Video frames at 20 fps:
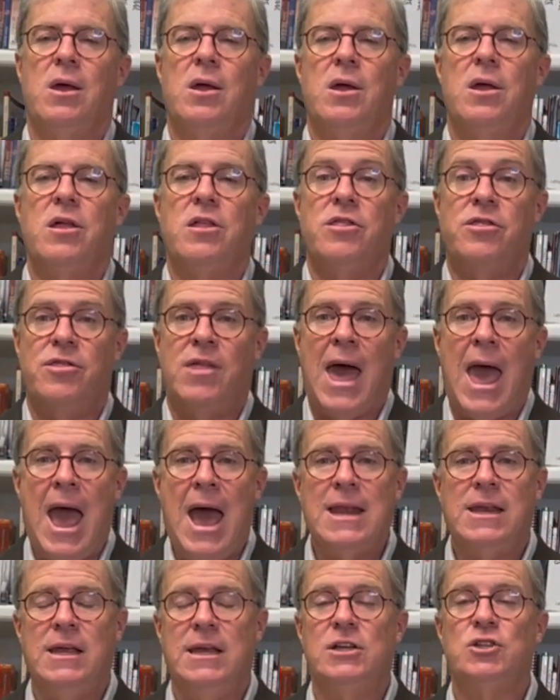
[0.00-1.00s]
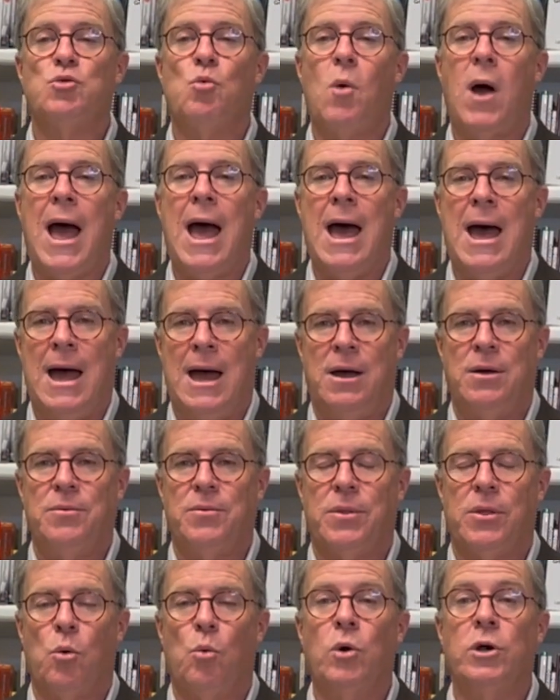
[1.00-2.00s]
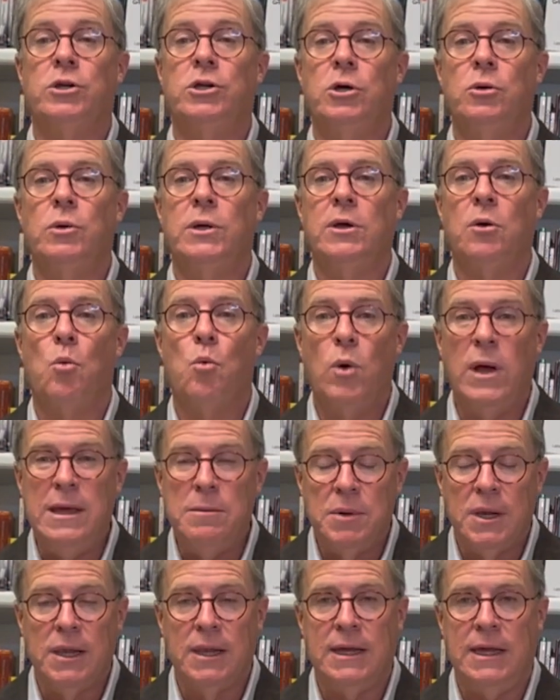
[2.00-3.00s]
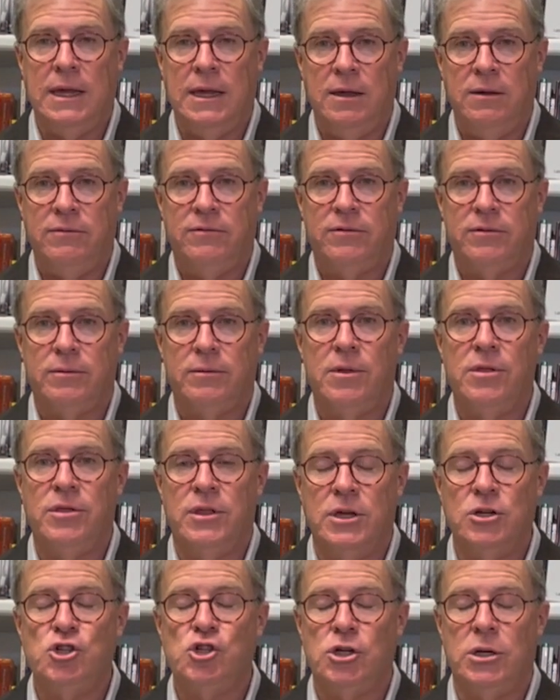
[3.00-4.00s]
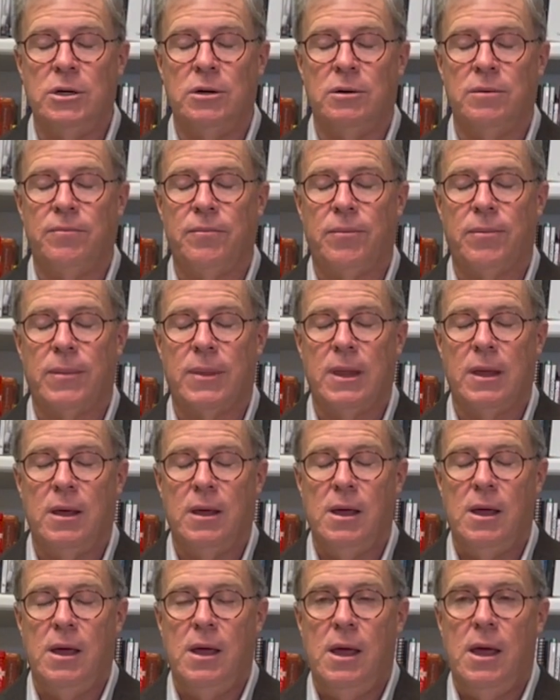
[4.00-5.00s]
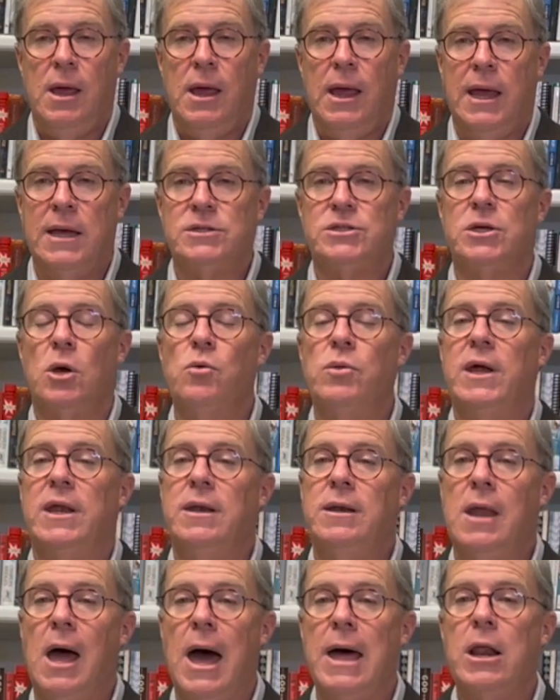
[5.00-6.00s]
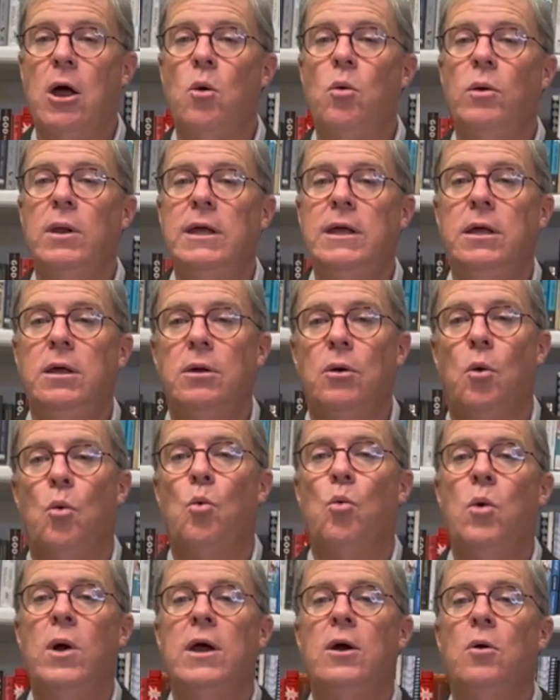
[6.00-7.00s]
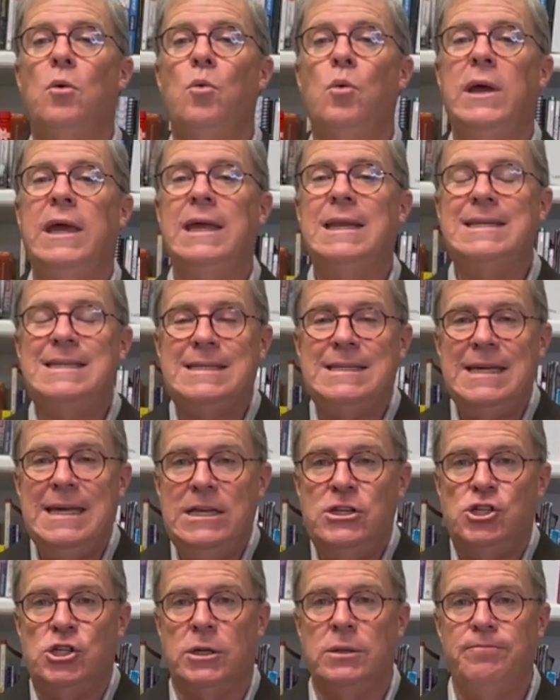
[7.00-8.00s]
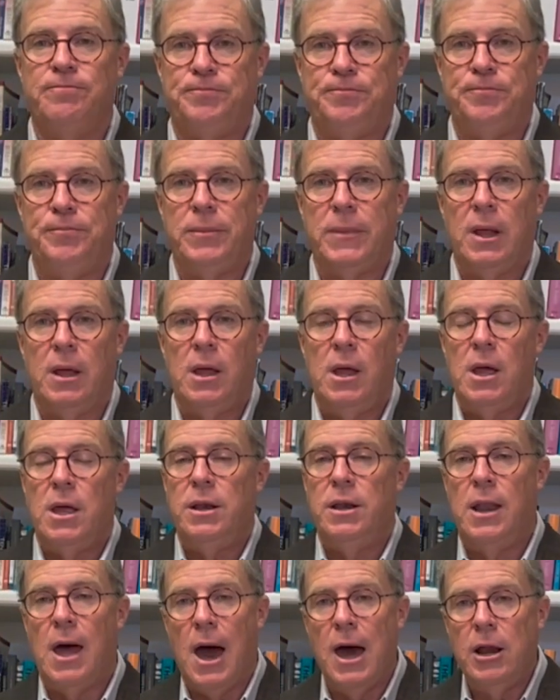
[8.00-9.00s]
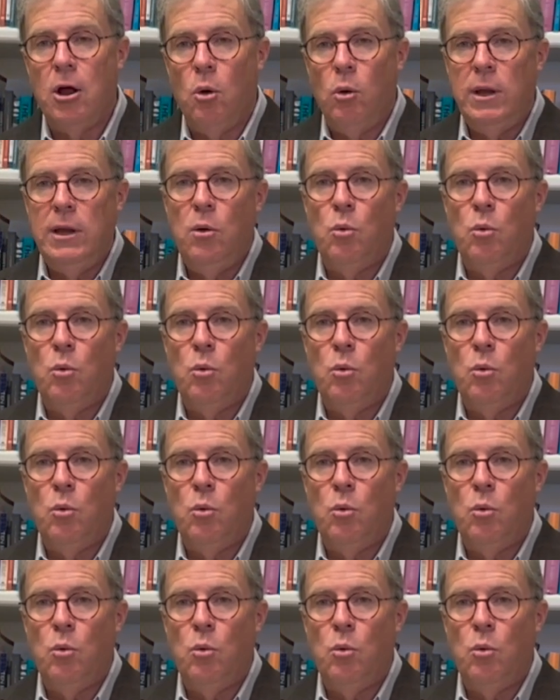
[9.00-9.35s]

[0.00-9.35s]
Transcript: That is why we're doing We Believe this year. It's so that not only will we teach it, not only